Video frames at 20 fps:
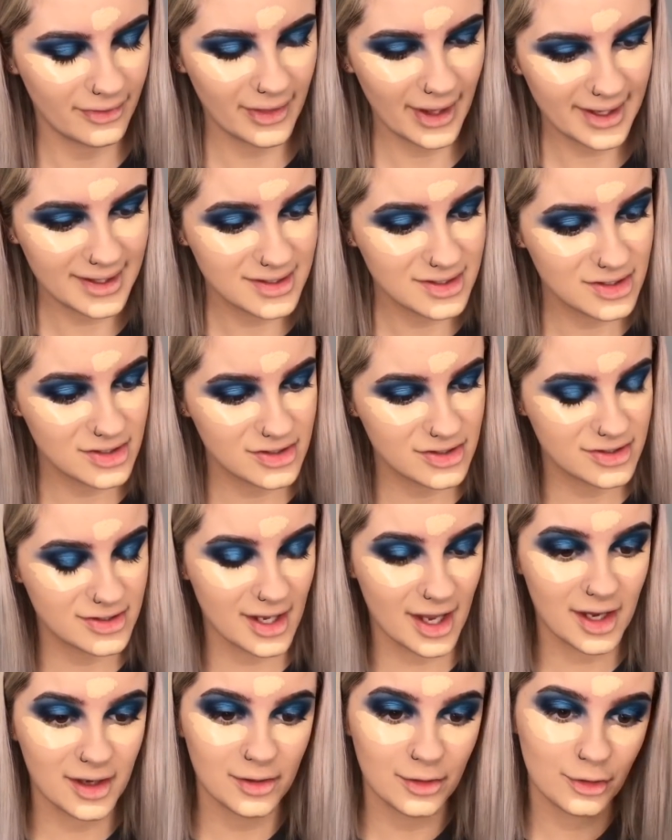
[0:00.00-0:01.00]
That is
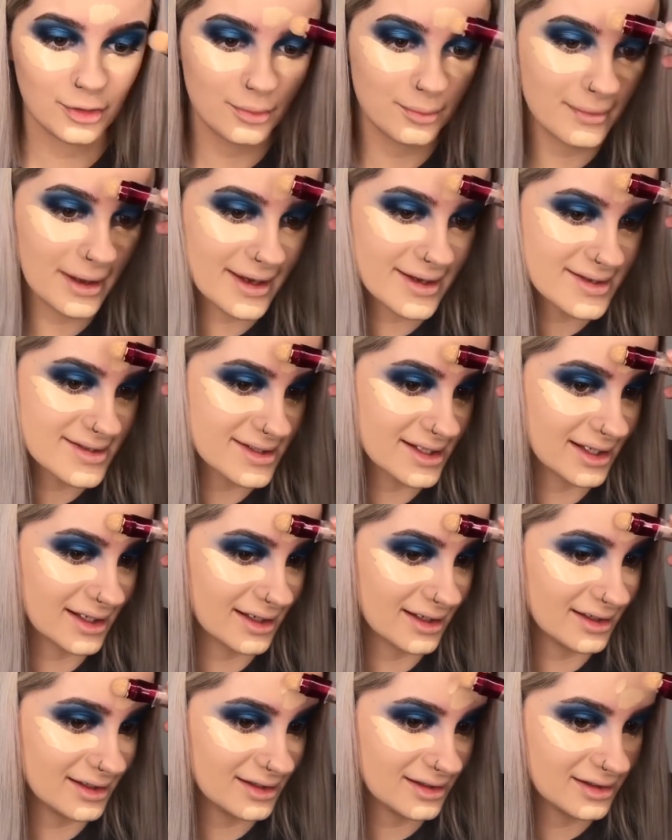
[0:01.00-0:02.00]
so
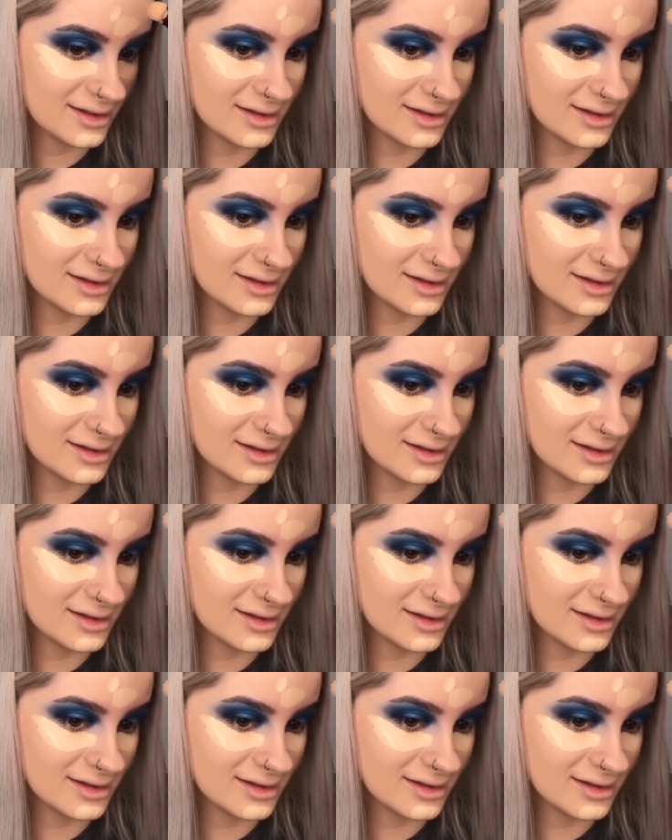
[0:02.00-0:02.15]
messy.